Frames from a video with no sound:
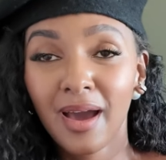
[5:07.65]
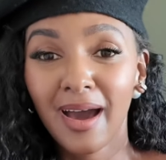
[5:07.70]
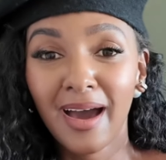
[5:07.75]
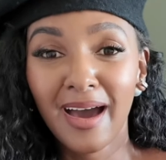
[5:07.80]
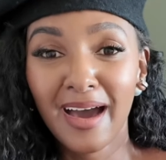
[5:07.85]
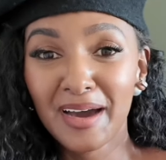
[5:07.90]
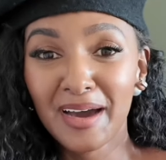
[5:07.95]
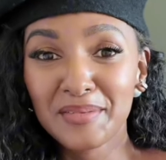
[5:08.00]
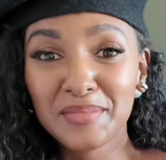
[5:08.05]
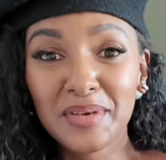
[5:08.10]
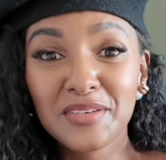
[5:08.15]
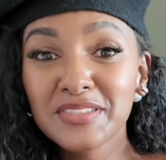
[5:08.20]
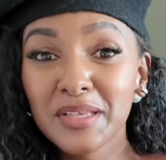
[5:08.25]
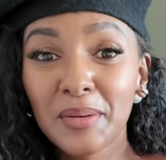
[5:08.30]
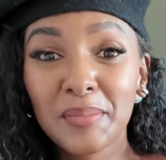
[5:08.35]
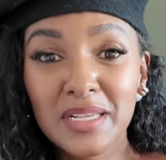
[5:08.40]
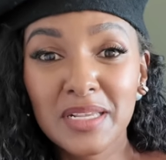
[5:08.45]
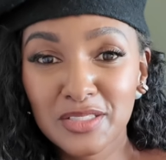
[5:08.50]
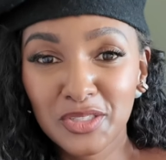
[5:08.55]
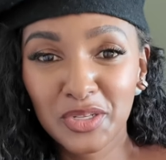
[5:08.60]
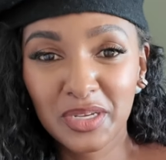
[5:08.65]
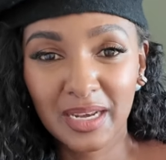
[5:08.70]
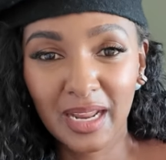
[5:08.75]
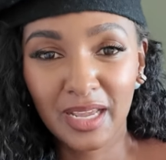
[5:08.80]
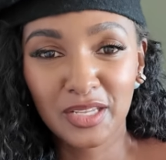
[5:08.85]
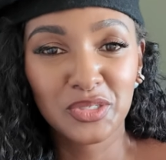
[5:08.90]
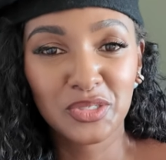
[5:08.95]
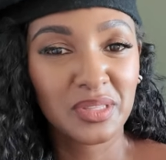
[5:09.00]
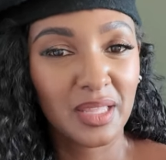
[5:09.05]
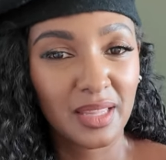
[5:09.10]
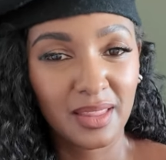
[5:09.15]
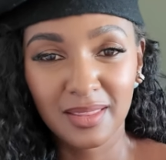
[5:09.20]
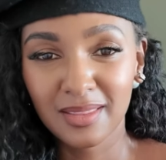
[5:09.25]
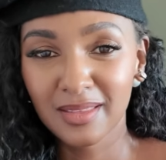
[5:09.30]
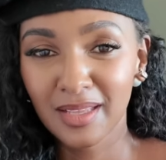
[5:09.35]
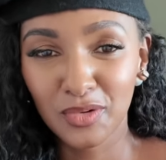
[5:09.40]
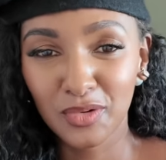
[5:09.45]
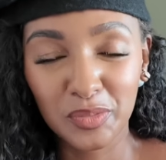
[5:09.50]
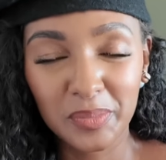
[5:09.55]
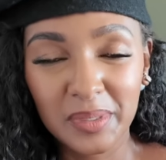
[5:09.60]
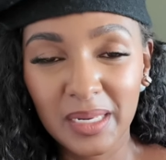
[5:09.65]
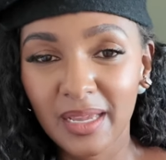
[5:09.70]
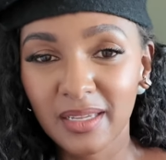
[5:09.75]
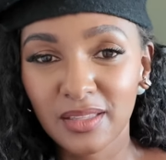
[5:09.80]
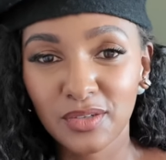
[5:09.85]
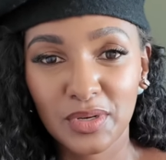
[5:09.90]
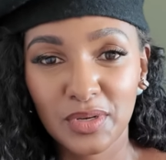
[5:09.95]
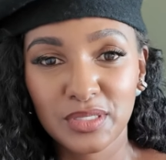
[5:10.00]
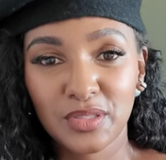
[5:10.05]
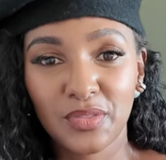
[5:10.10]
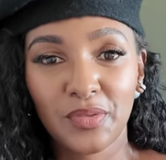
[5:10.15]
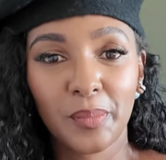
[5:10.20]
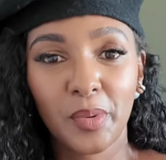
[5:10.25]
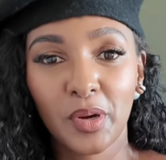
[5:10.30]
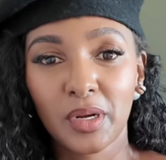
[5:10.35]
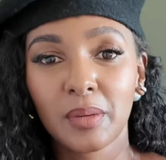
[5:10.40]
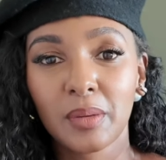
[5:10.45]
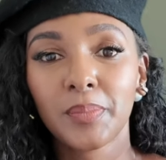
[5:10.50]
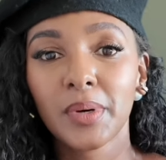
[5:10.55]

uh, if somebody's looking at you, then it'll be like the rest of the body.